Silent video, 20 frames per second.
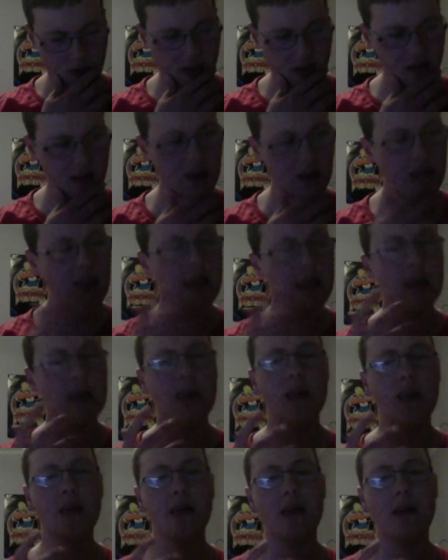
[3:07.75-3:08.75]
see
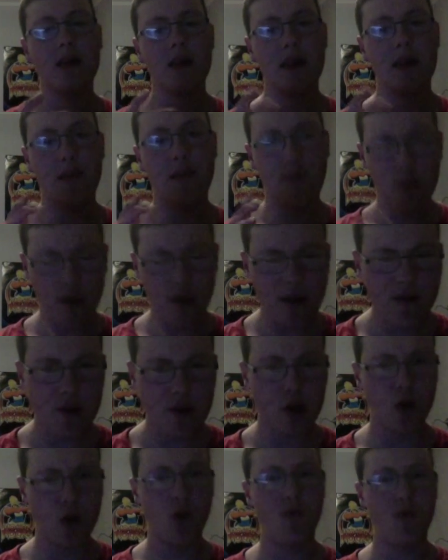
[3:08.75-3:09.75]
a
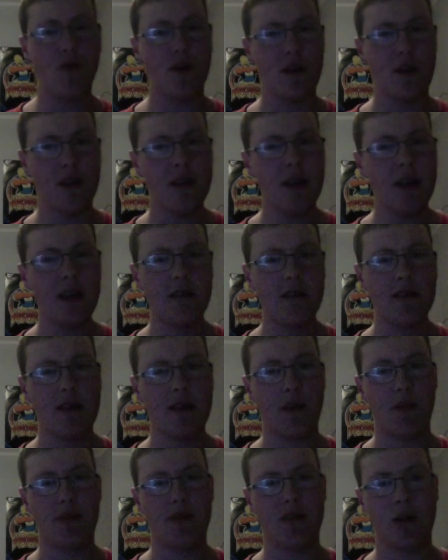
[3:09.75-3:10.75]
preview for the next
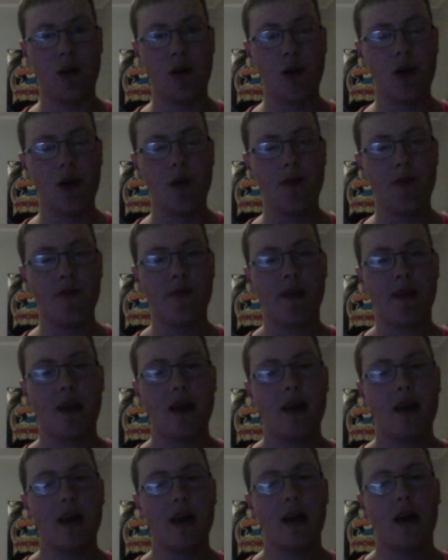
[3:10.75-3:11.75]
episode,
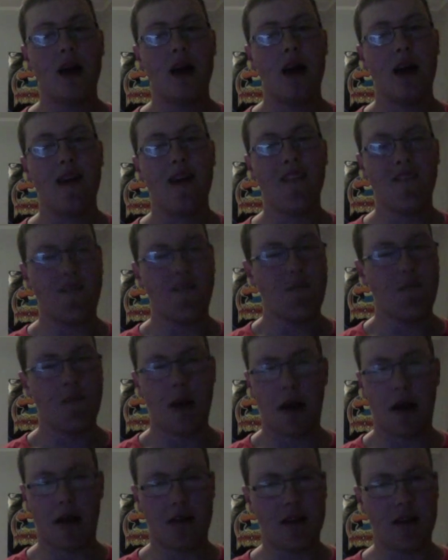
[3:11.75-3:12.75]

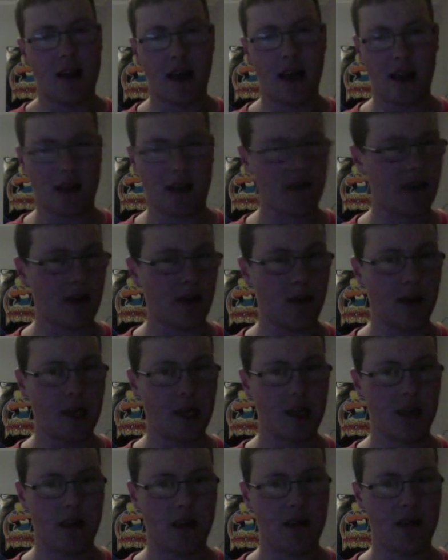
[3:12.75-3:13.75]
I just gotta
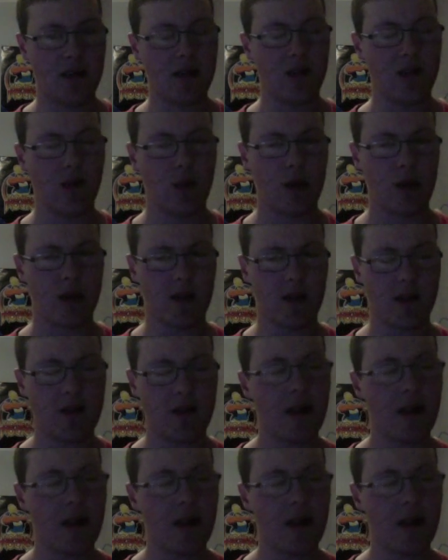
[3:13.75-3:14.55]
mention this too, because